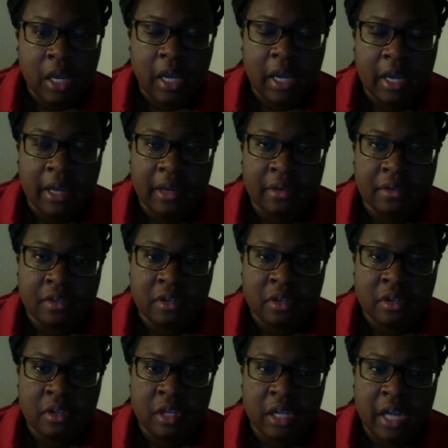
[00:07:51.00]
And
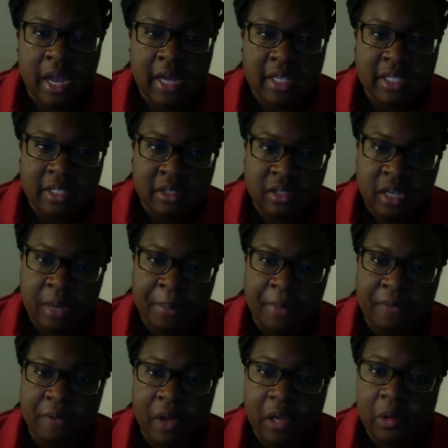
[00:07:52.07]
the last type
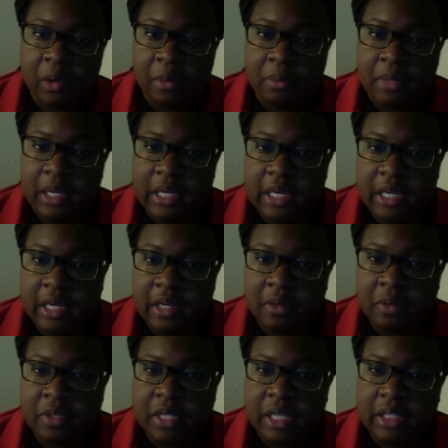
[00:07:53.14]
of follow-up they did
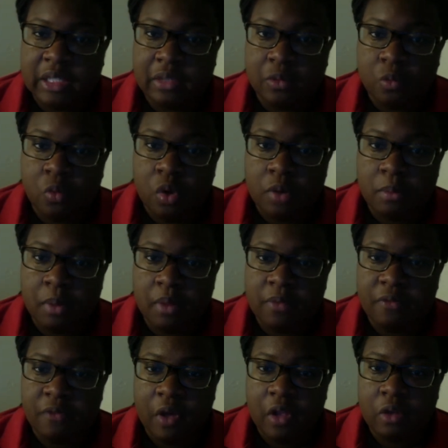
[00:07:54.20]
was at 1 month
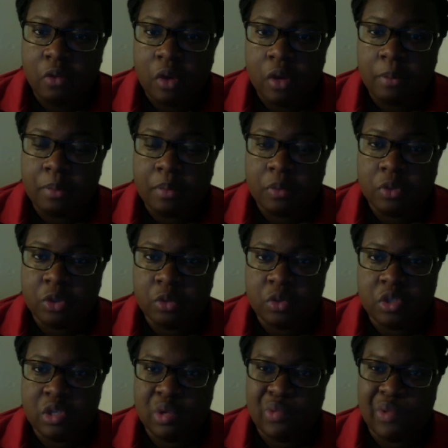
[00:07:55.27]
follow-up, which
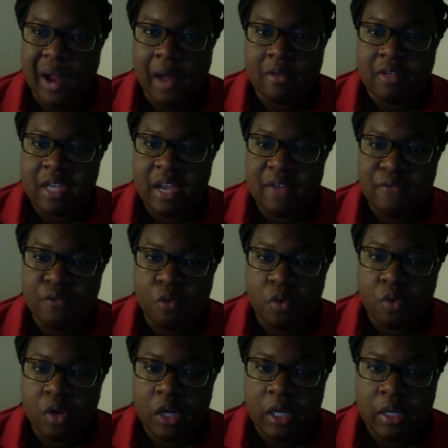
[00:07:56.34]
was around day
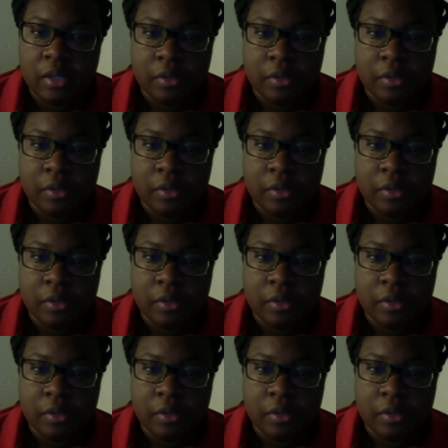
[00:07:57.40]
40.